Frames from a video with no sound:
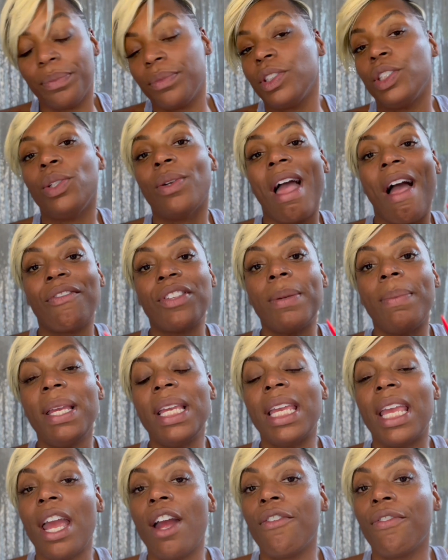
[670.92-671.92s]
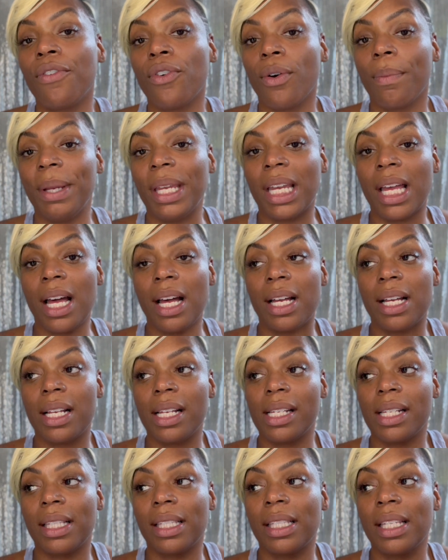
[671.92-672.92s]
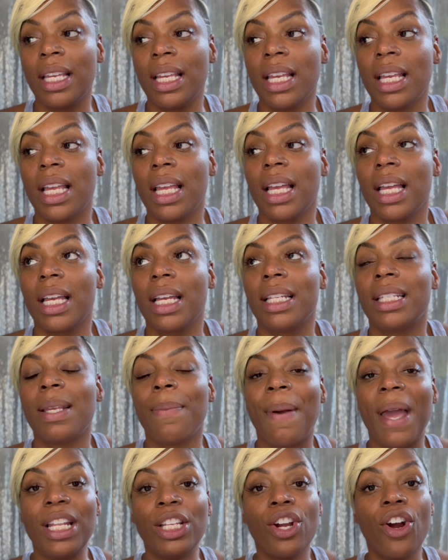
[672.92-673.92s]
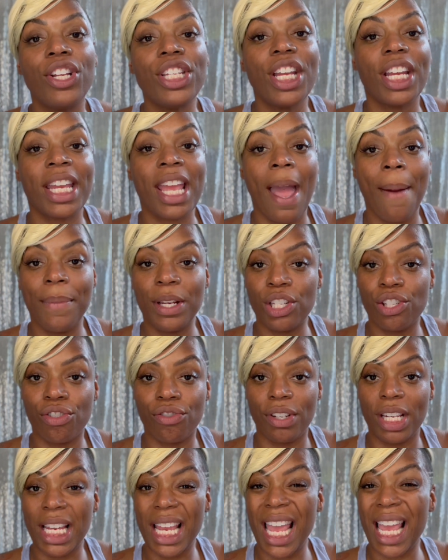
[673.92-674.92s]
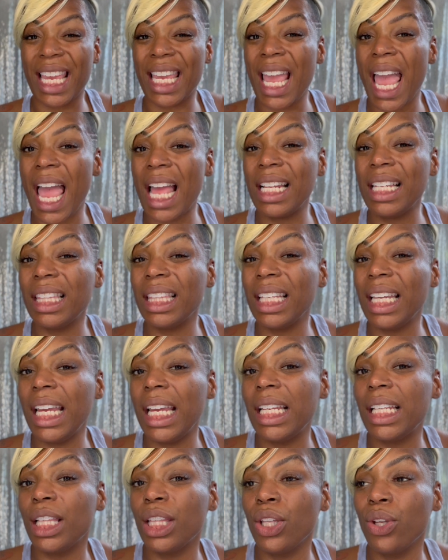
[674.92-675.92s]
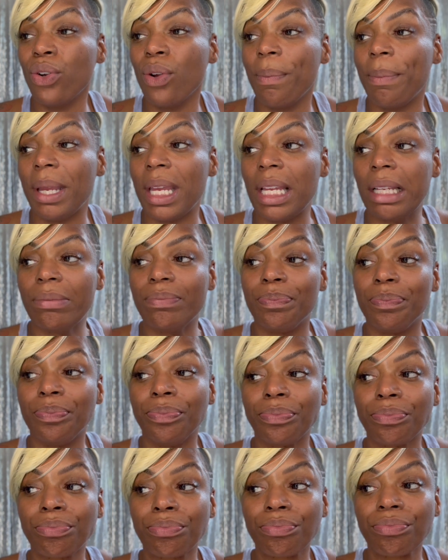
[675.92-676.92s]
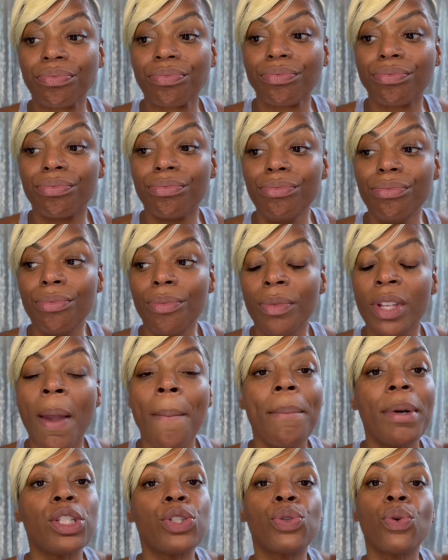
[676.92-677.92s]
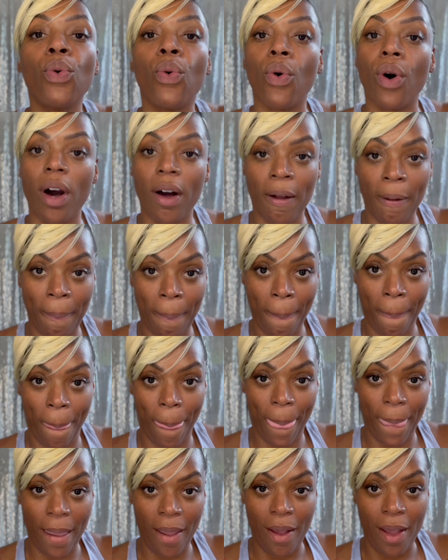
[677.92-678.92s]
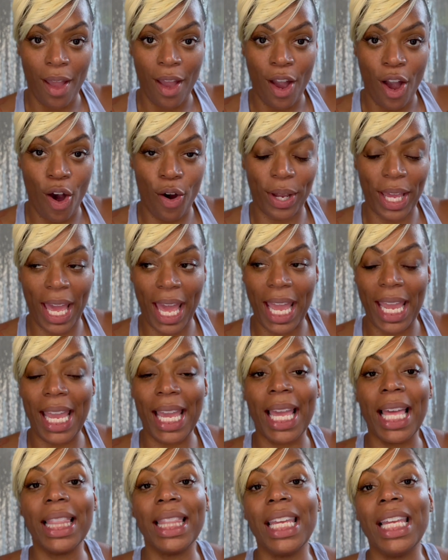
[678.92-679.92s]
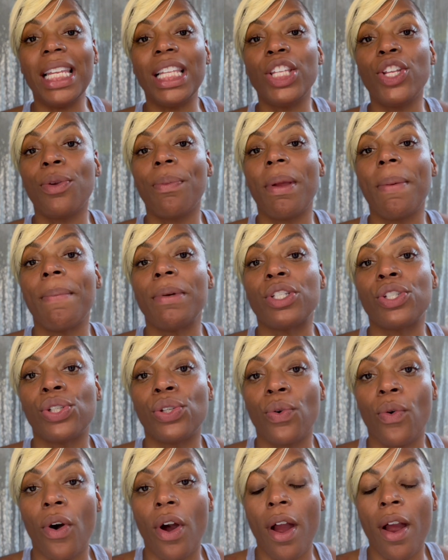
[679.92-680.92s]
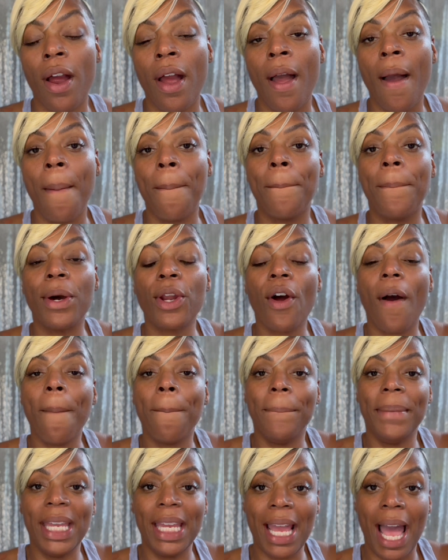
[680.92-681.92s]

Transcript: you have to be careful because depending on your chemistry, it can lean a little bit mature. Okay, it can lean a little bit mature. But on me,